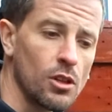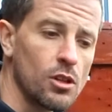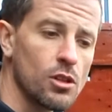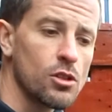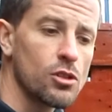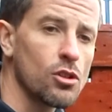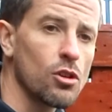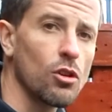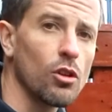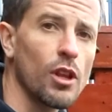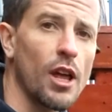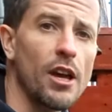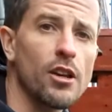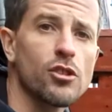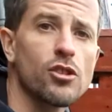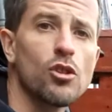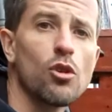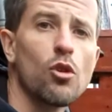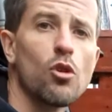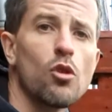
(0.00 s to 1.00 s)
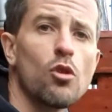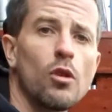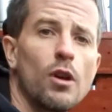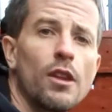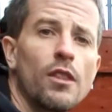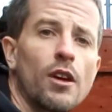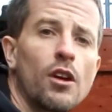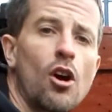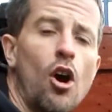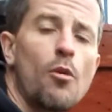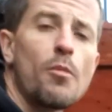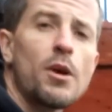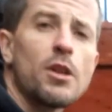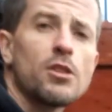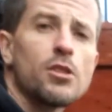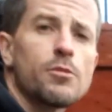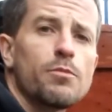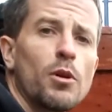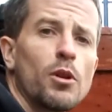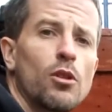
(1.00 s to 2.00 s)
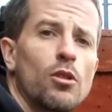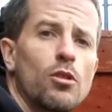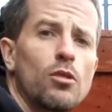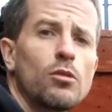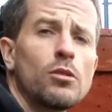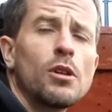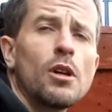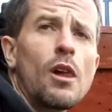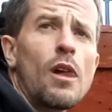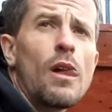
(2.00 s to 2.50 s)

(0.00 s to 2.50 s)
So let us know in the comments below